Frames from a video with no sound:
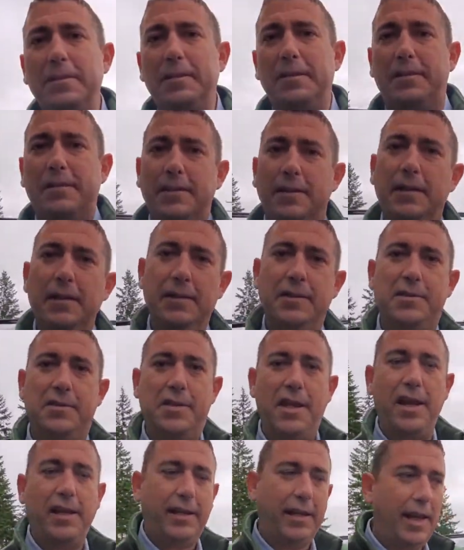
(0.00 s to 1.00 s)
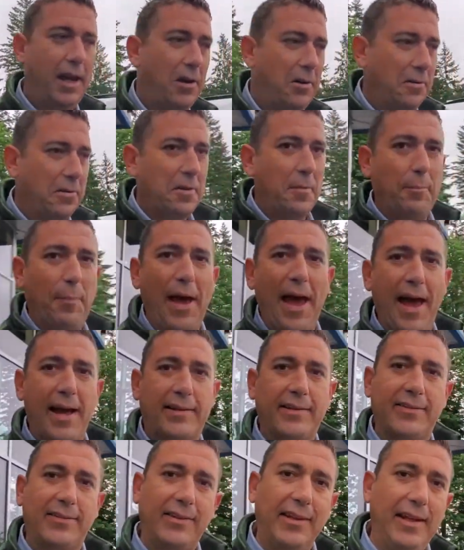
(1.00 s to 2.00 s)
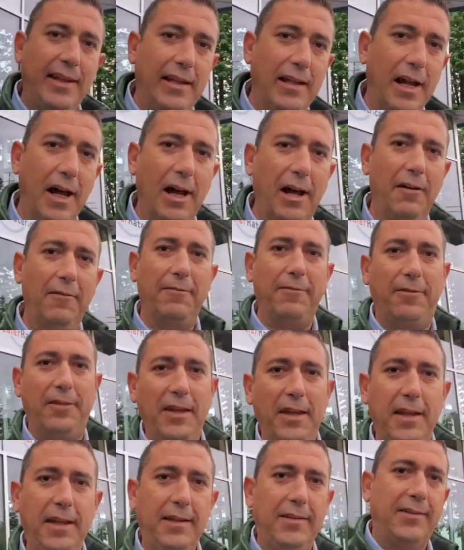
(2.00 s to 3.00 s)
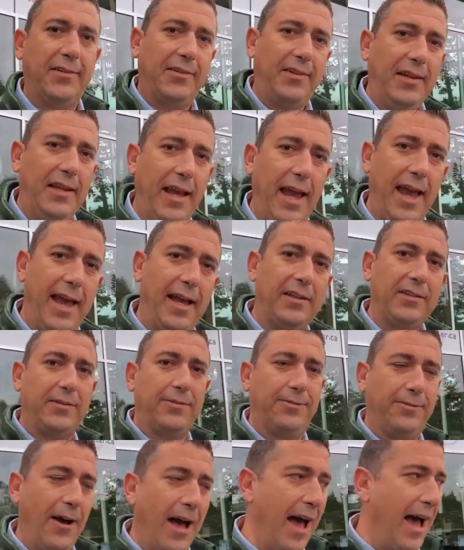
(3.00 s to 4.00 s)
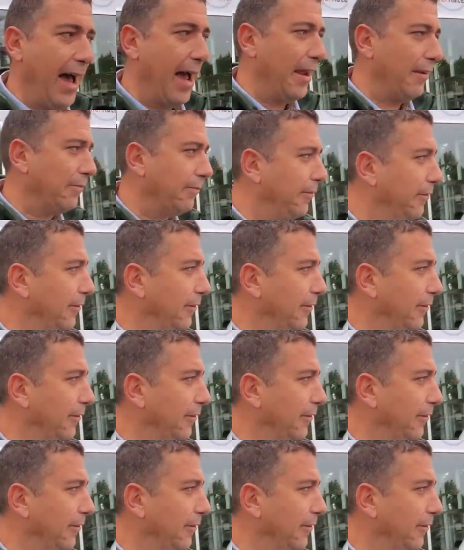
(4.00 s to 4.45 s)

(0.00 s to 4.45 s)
and check out the back seat of the CX-5.